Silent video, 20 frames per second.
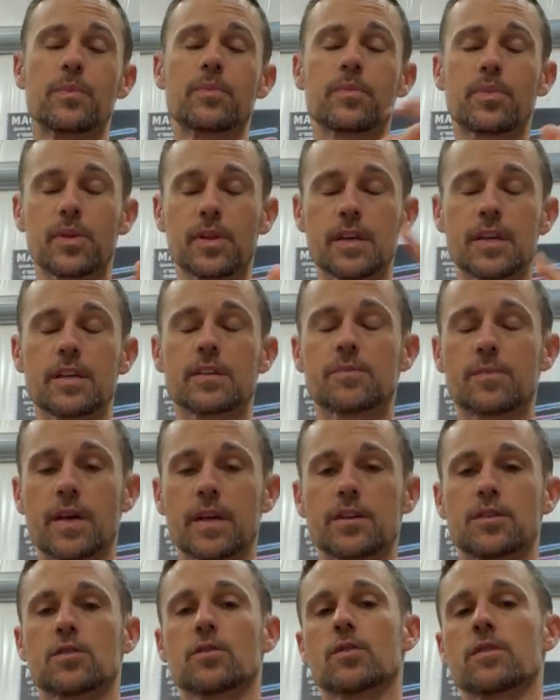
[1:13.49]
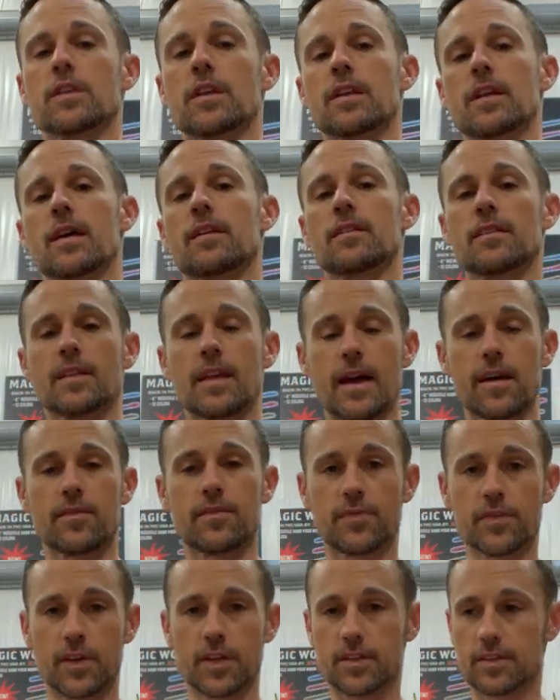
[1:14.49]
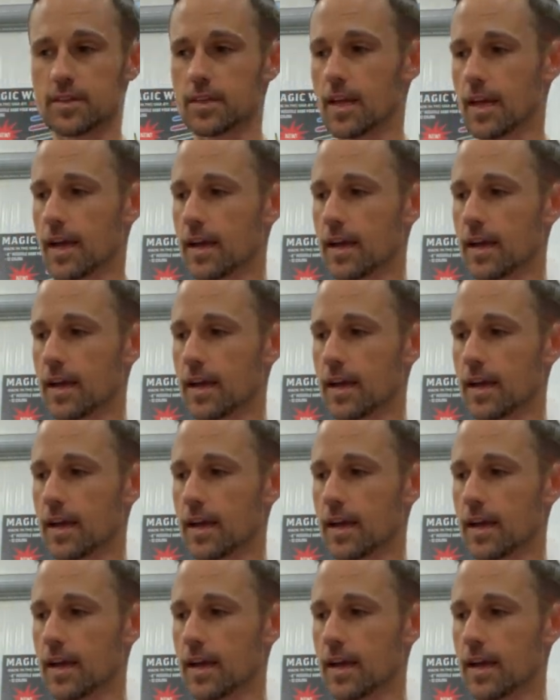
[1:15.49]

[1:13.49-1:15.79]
Please make sure that fits the